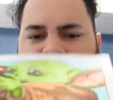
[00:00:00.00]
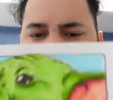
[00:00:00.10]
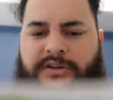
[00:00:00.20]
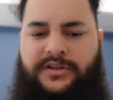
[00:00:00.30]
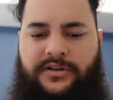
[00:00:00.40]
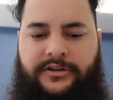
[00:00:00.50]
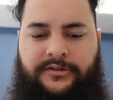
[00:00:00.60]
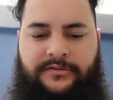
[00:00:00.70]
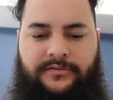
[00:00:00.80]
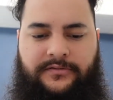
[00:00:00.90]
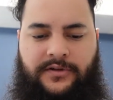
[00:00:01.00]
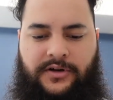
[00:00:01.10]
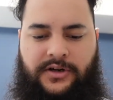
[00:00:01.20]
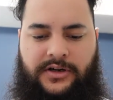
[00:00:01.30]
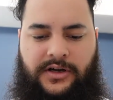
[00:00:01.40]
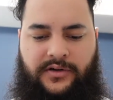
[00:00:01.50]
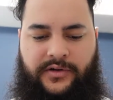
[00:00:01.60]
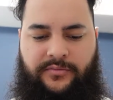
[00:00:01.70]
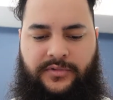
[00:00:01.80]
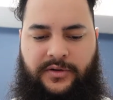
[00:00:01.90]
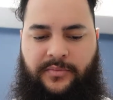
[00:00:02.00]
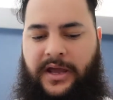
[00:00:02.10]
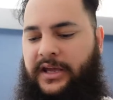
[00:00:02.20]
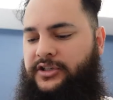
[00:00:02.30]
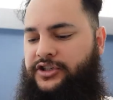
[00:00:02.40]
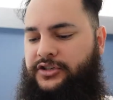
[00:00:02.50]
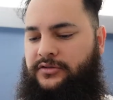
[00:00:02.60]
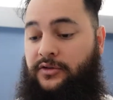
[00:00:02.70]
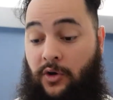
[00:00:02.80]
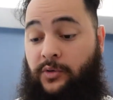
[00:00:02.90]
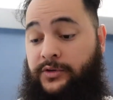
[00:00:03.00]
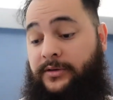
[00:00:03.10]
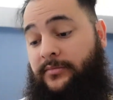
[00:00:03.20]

pretty good for coloring book page holding